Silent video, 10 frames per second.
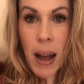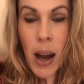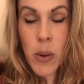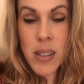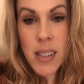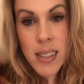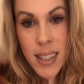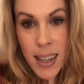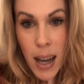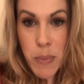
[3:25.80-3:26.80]
How is this
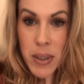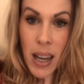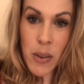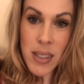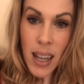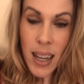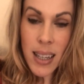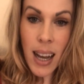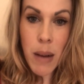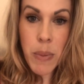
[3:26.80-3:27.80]
going to happen? How is that
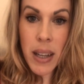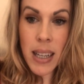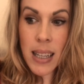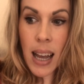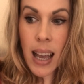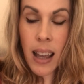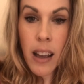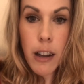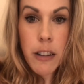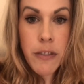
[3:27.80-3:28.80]
going to happen? And I
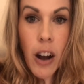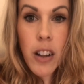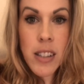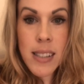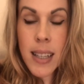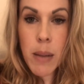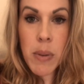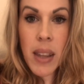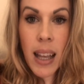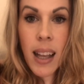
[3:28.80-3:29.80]
fall
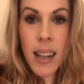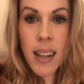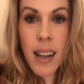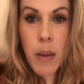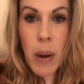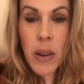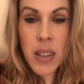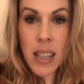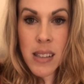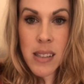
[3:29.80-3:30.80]
asleep thinking
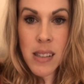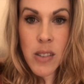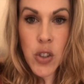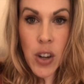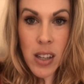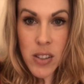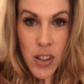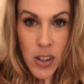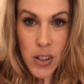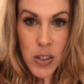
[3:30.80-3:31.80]
about these
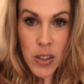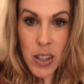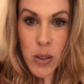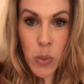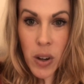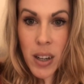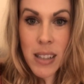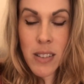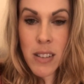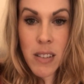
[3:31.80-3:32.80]
stressors or these
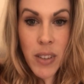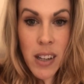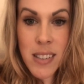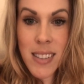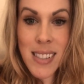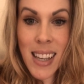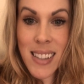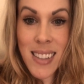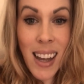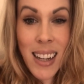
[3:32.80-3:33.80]
worries or these fears or these
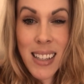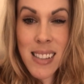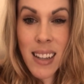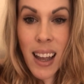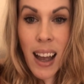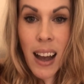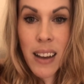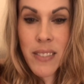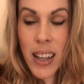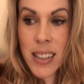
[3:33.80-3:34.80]
anxieties that I
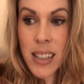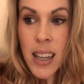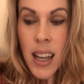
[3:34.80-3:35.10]
have, and